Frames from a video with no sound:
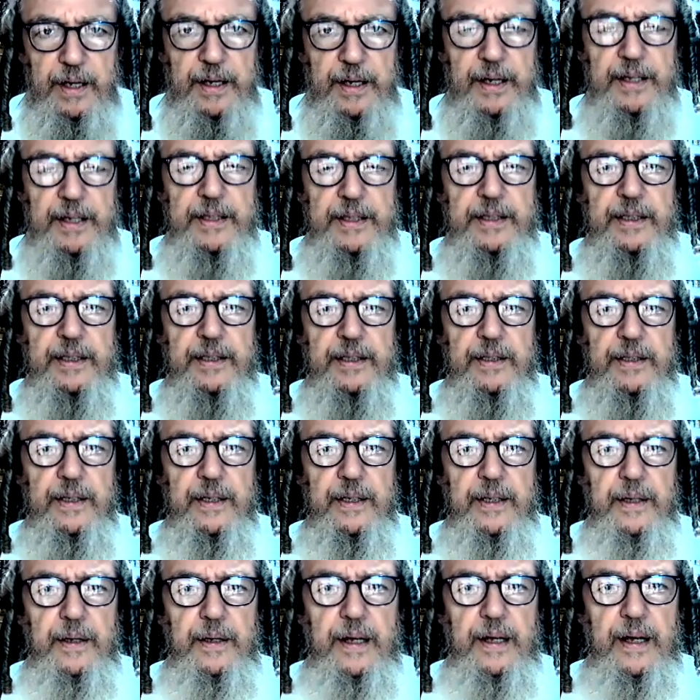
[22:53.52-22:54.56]
is
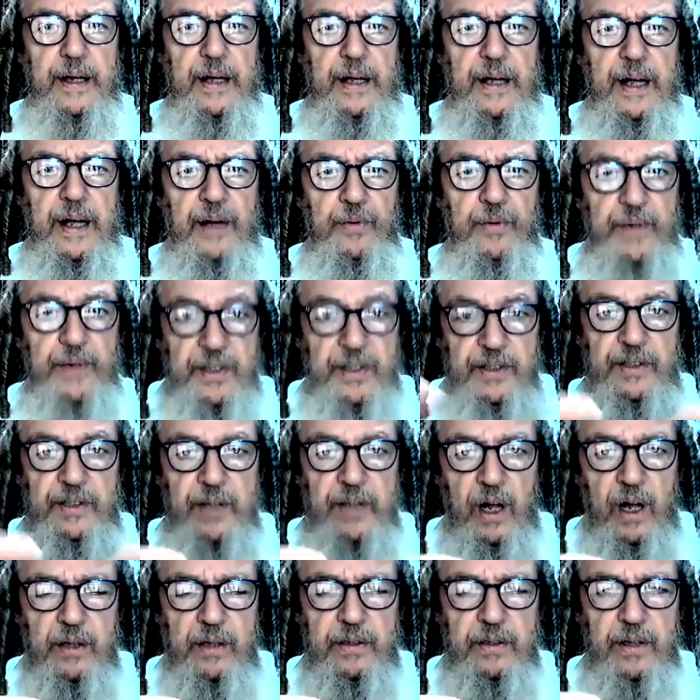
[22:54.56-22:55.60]
a
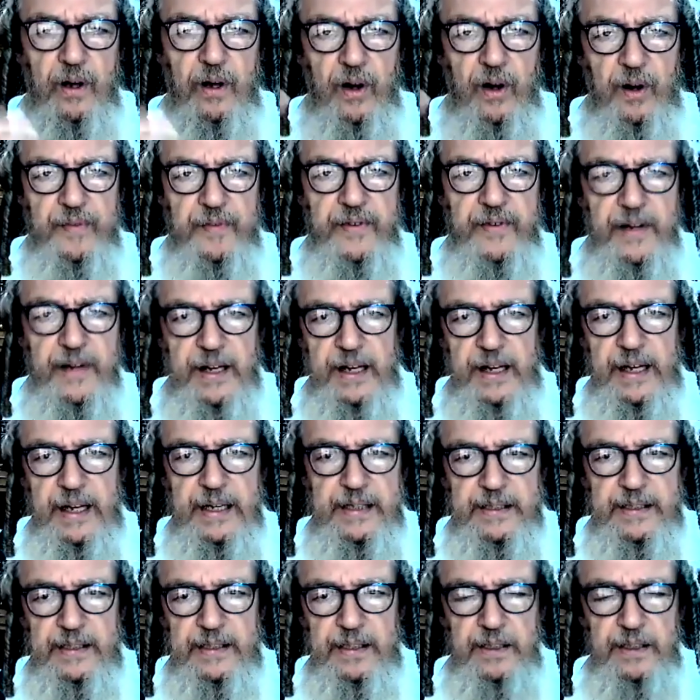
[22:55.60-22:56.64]
result of
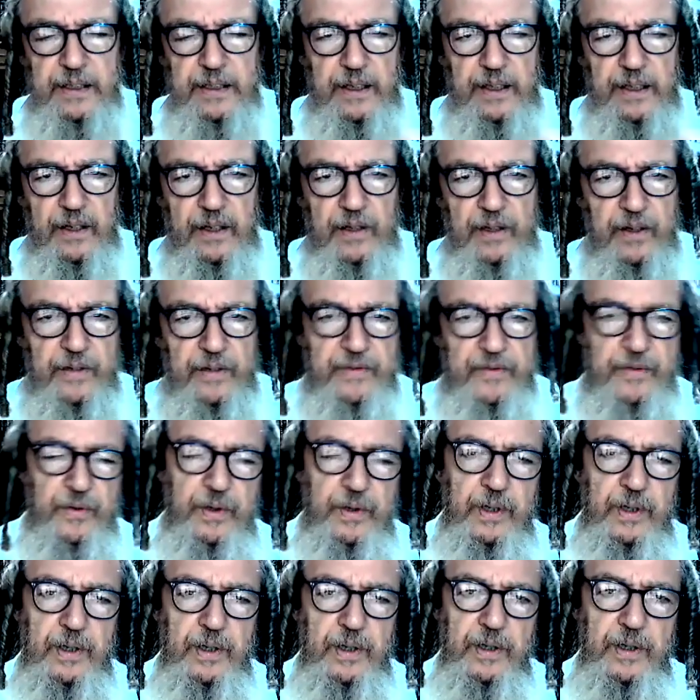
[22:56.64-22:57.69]
chesed and
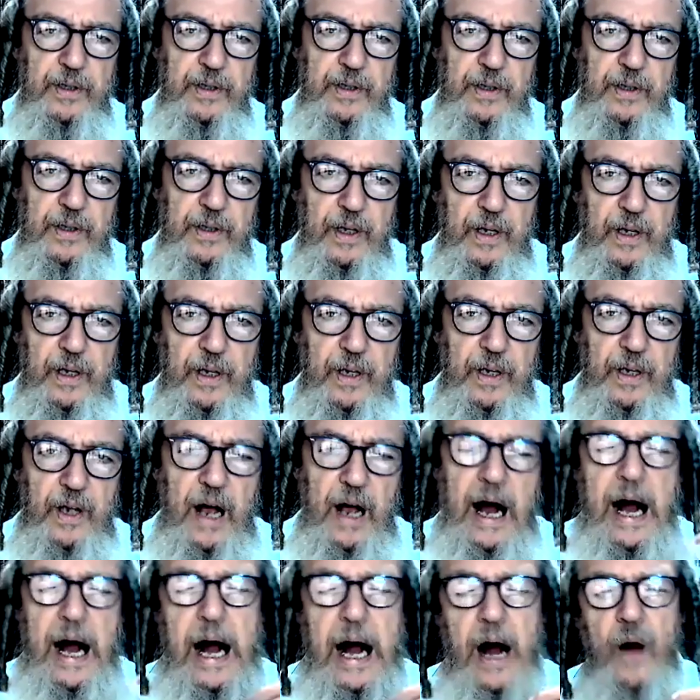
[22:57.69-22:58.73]
gvura,
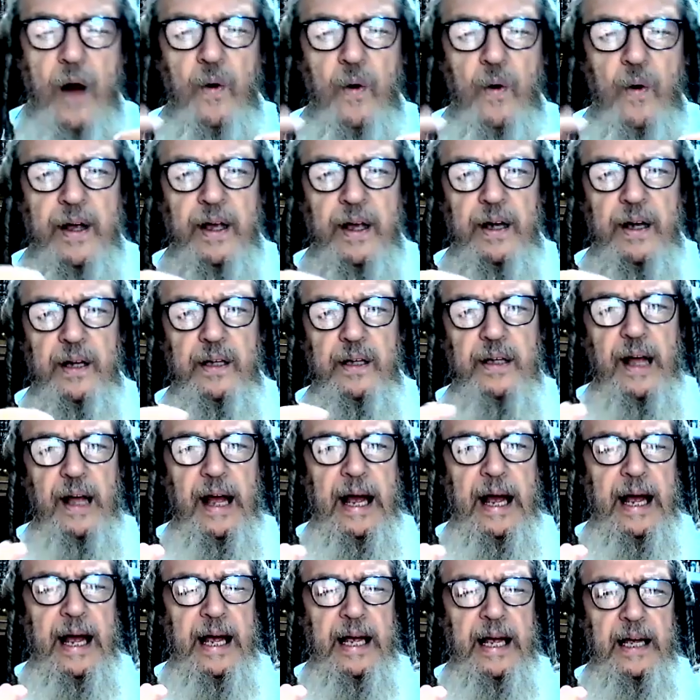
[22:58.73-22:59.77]
how can it
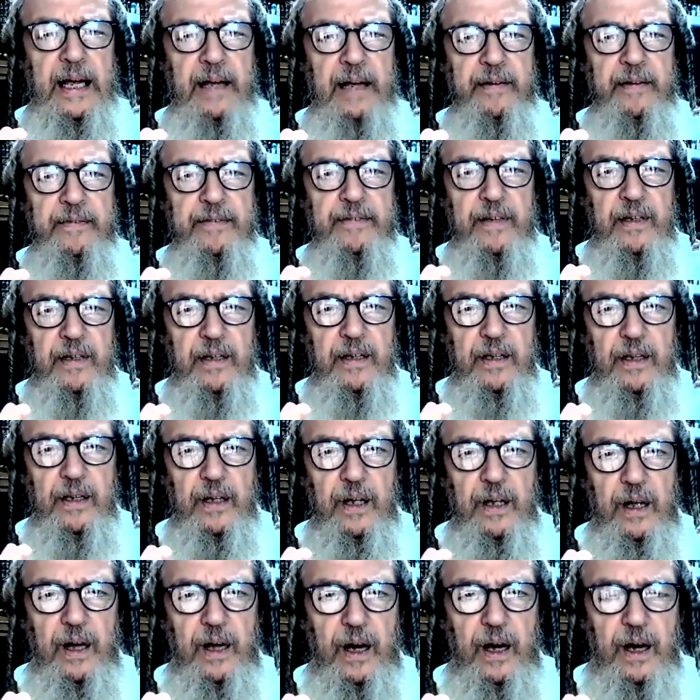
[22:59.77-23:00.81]
have
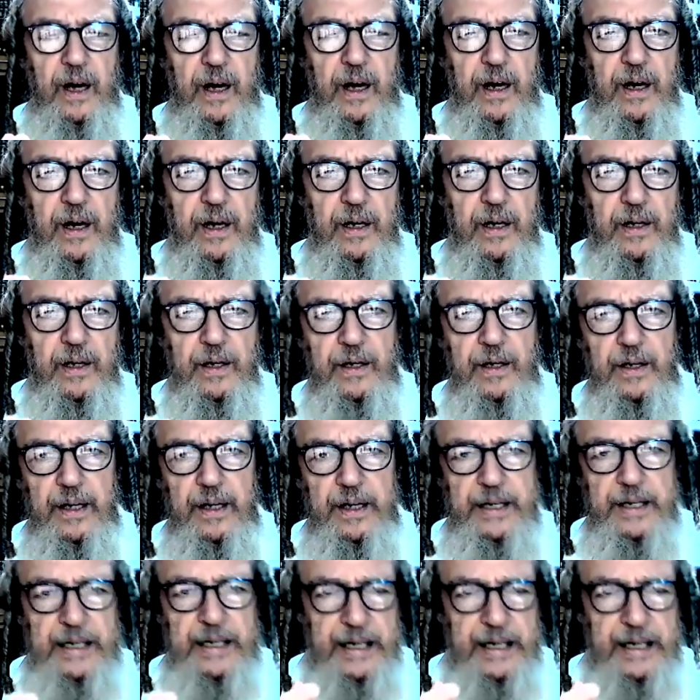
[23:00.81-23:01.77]
uh, a